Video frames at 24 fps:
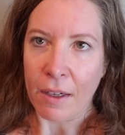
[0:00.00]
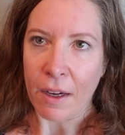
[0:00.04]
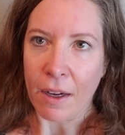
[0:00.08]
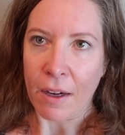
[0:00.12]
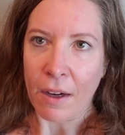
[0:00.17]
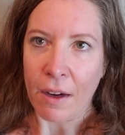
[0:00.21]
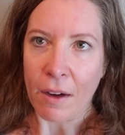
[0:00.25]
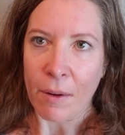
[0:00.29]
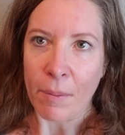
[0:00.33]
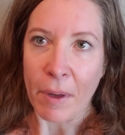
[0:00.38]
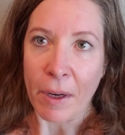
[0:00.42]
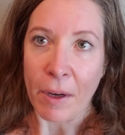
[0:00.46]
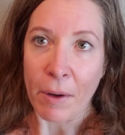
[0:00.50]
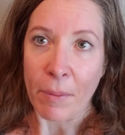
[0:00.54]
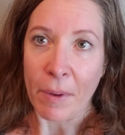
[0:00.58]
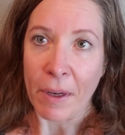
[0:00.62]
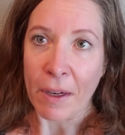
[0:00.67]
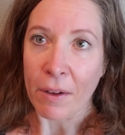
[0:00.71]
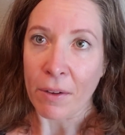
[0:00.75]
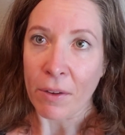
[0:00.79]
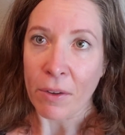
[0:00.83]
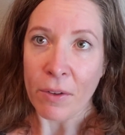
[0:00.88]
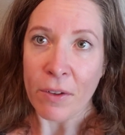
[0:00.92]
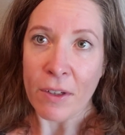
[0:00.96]
I got my
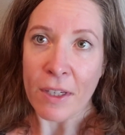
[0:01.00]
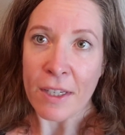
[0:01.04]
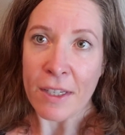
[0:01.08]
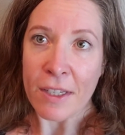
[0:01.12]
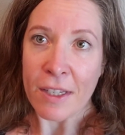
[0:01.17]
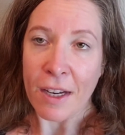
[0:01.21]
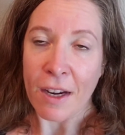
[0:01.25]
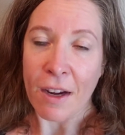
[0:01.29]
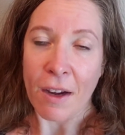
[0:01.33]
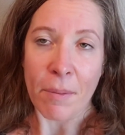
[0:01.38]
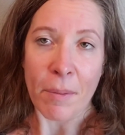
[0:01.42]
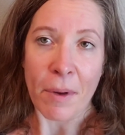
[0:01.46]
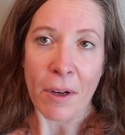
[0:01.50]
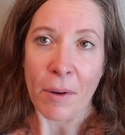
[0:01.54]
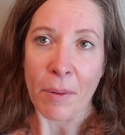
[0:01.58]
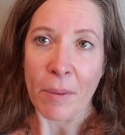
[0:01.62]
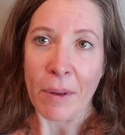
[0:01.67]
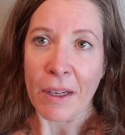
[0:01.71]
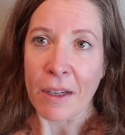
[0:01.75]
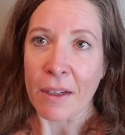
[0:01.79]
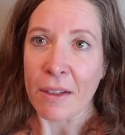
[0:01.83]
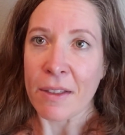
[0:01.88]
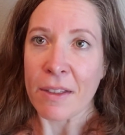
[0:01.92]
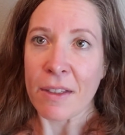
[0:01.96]
omega-3s, I got my
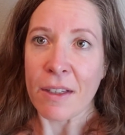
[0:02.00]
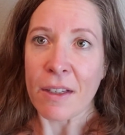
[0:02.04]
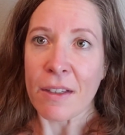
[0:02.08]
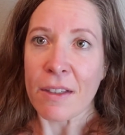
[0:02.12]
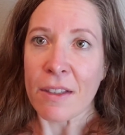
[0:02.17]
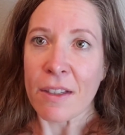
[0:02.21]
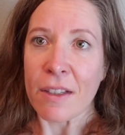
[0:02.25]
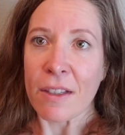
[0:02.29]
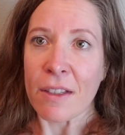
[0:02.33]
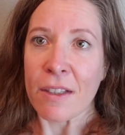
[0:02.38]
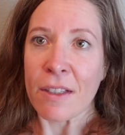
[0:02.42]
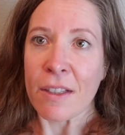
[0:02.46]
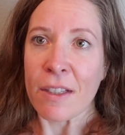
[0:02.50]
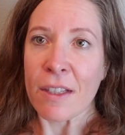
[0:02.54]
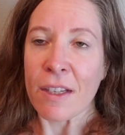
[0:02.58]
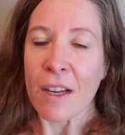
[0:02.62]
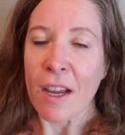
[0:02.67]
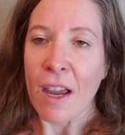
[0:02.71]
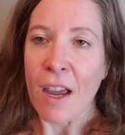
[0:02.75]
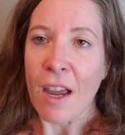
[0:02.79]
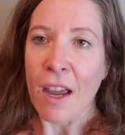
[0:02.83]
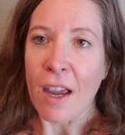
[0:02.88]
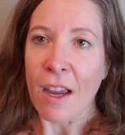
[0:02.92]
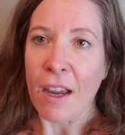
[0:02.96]
omega-6s,
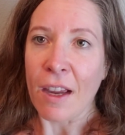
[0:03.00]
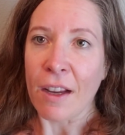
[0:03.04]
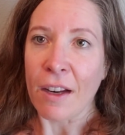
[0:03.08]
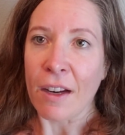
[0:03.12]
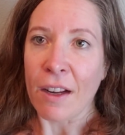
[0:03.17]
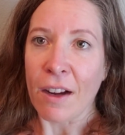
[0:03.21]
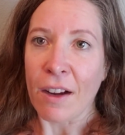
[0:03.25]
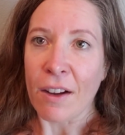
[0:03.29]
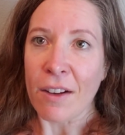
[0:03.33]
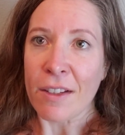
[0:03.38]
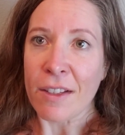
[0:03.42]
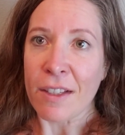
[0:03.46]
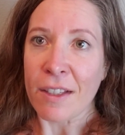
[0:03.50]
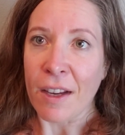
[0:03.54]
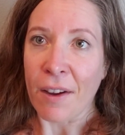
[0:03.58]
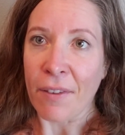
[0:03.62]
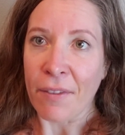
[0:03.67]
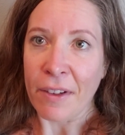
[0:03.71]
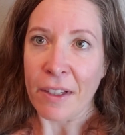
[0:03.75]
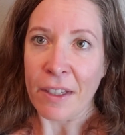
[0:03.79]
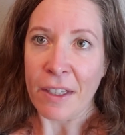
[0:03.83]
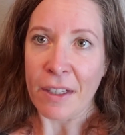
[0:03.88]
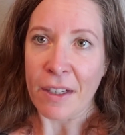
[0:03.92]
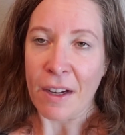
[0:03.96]
and I got
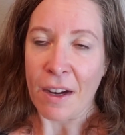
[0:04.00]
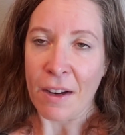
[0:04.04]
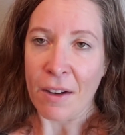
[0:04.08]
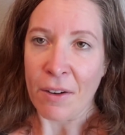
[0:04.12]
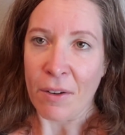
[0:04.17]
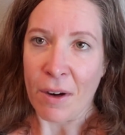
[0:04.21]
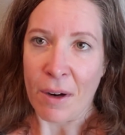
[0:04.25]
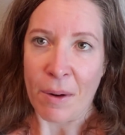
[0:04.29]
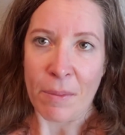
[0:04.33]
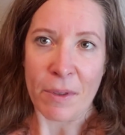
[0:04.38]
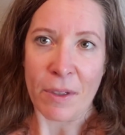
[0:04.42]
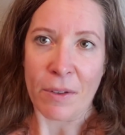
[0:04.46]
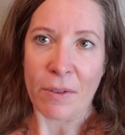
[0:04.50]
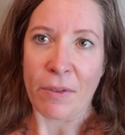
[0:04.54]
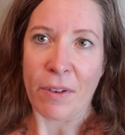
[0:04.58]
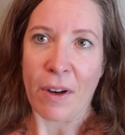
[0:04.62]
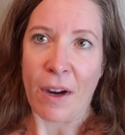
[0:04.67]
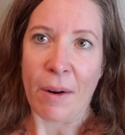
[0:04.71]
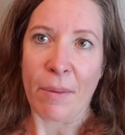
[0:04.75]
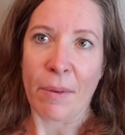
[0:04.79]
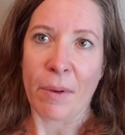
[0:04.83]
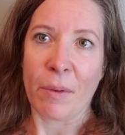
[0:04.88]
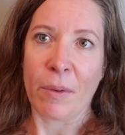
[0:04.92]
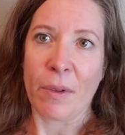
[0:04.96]
79 grams of
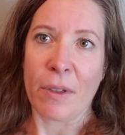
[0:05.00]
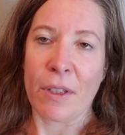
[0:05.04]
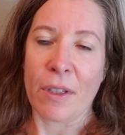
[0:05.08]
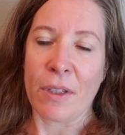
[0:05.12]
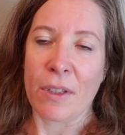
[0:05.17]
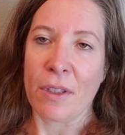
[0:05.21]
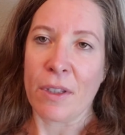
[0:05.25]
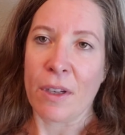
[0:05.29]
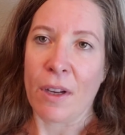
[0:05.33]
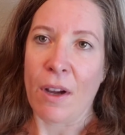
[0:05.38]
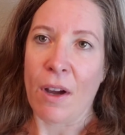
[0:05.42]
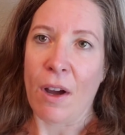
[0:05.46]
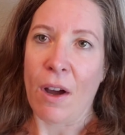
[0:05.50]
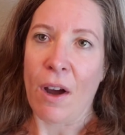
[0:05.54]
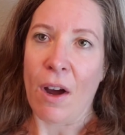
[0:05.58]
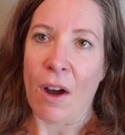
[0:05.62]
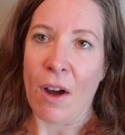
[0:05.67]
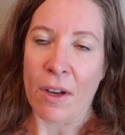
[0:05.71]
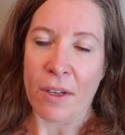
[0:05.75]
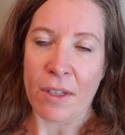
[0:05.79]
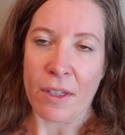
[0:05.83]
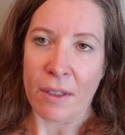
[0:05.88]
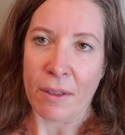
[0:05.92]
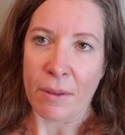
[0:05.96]
fiber, which is
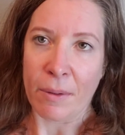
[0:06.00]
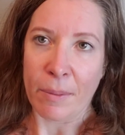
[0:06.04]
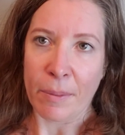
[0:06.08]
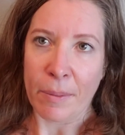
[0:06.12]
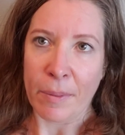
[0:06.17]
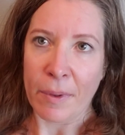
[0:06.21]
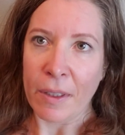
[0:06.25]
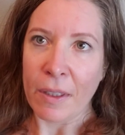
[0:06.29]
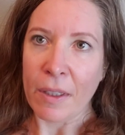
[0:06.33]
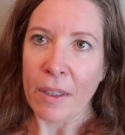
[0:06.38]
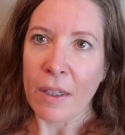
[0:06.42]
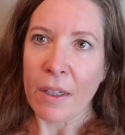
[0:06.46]
awesome.